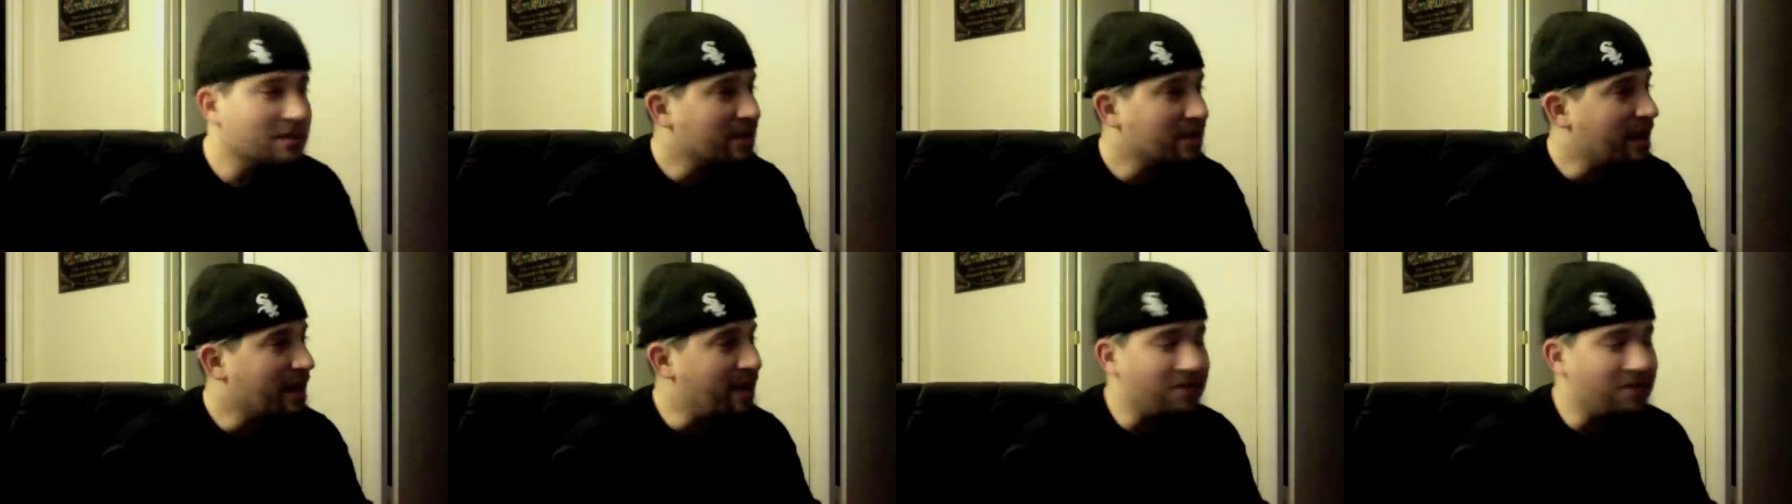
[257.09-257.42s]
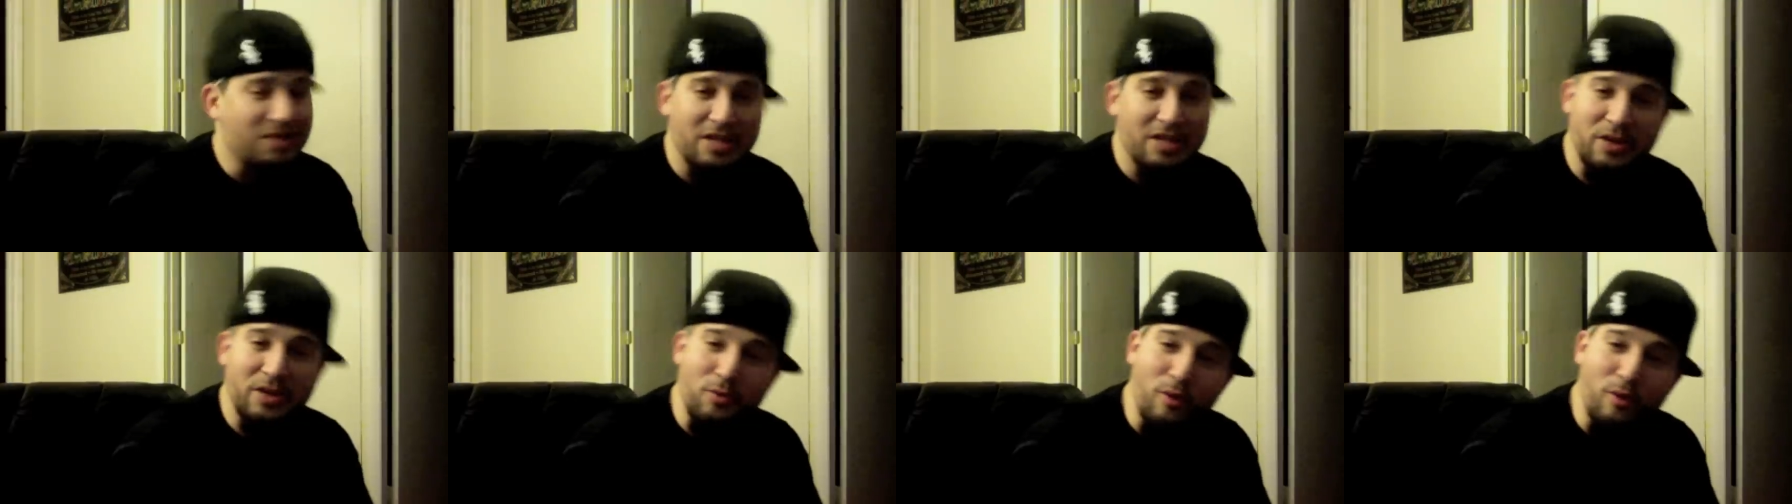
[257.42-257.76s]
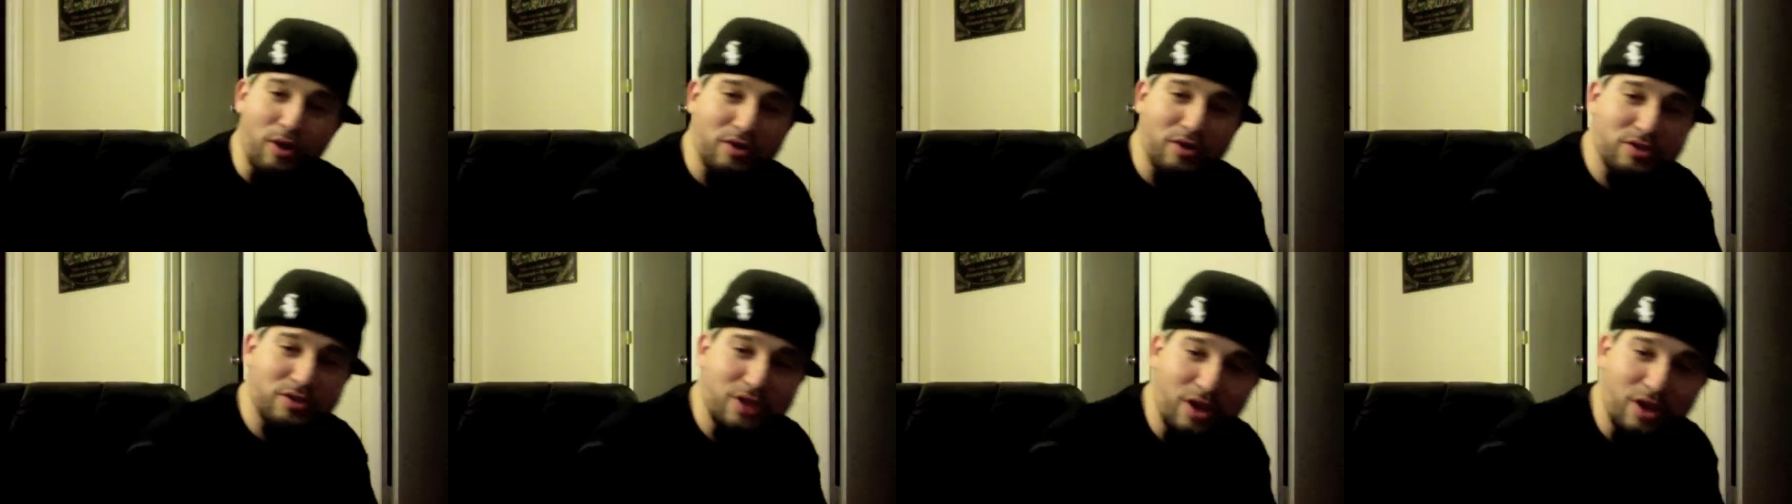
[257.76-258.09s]
Everything
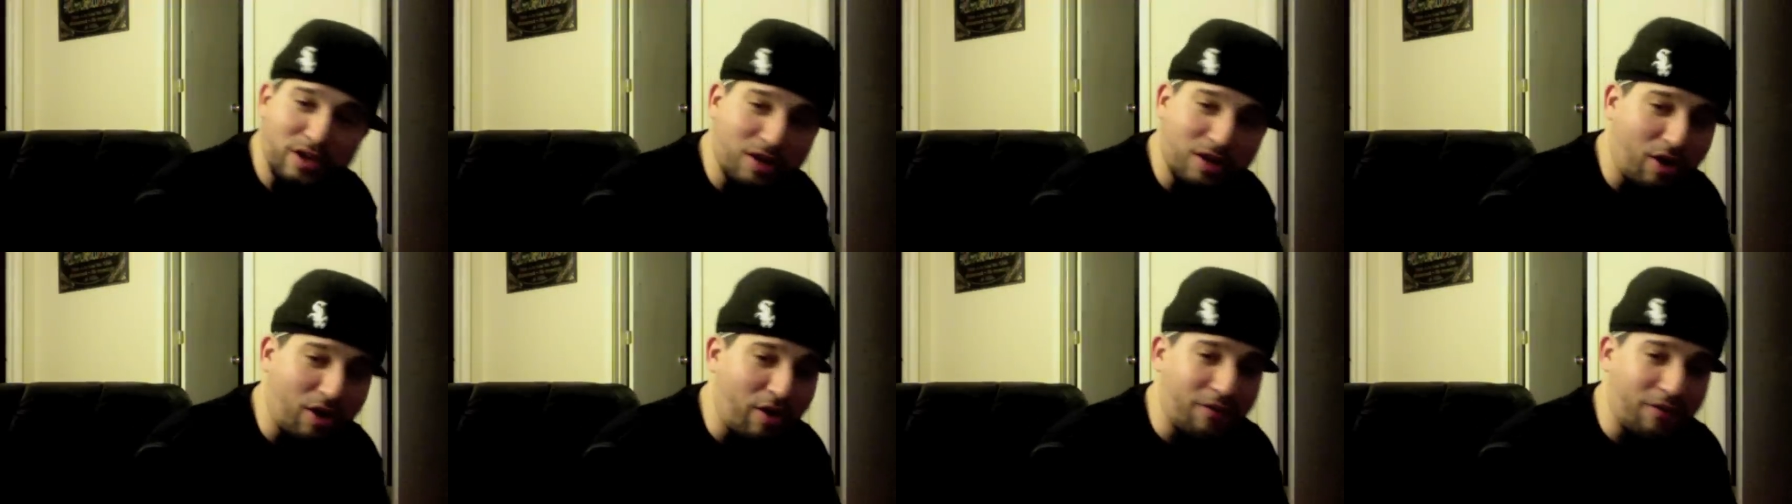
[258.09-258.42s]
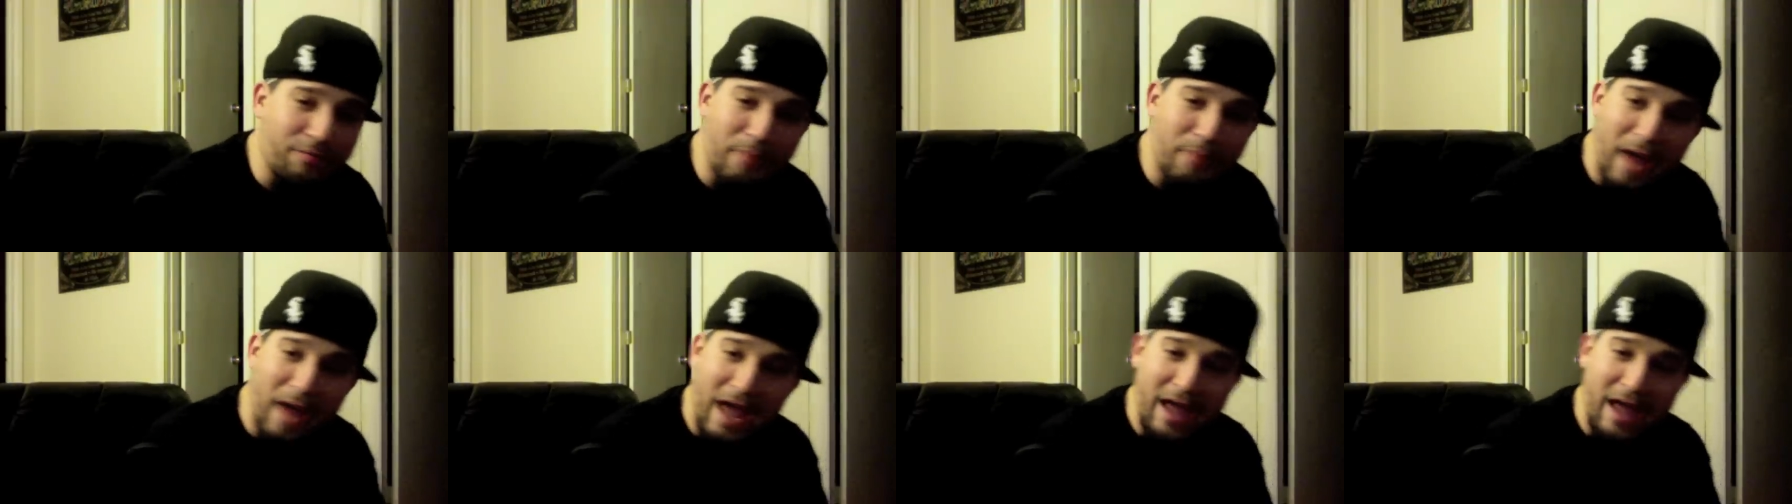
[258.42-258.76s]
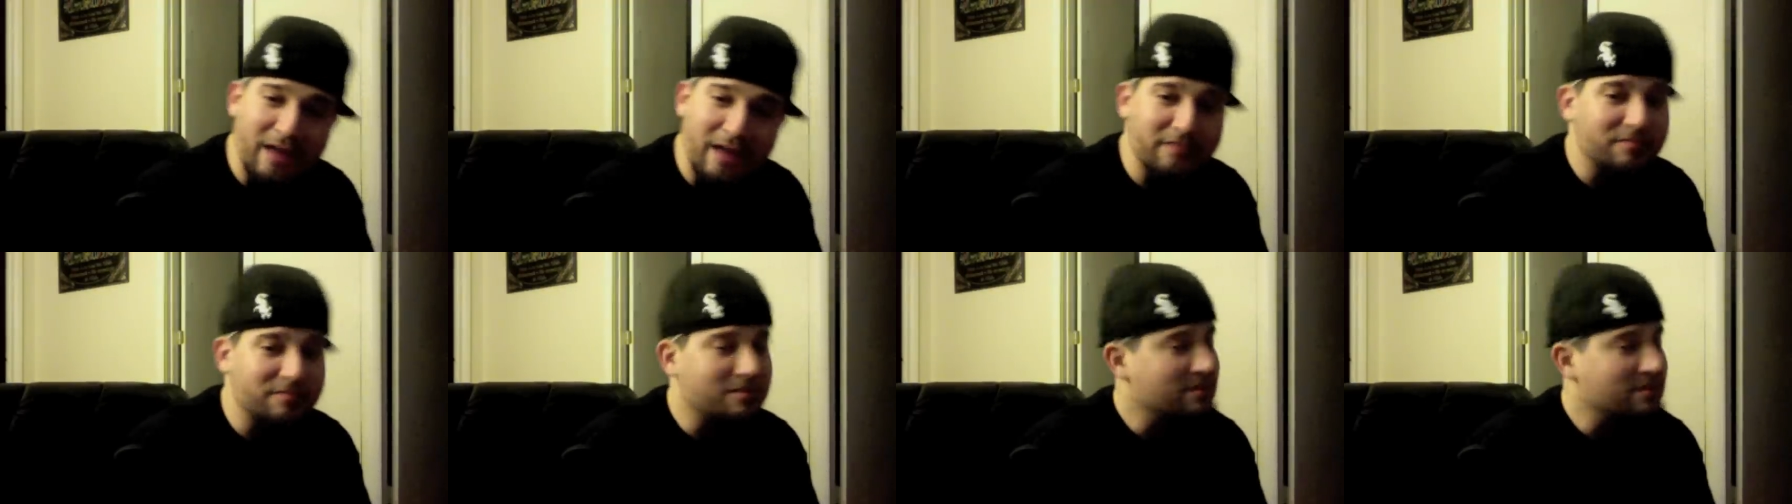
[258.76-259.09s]
works on it off
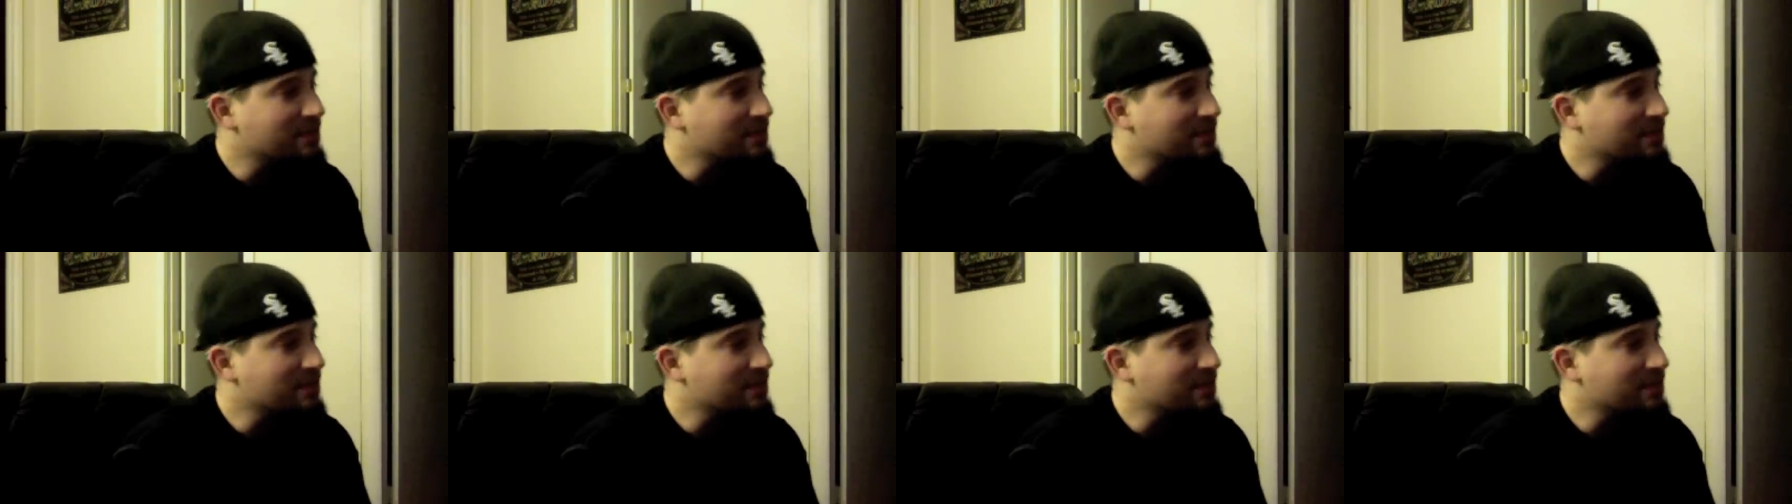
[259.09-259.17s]
bat.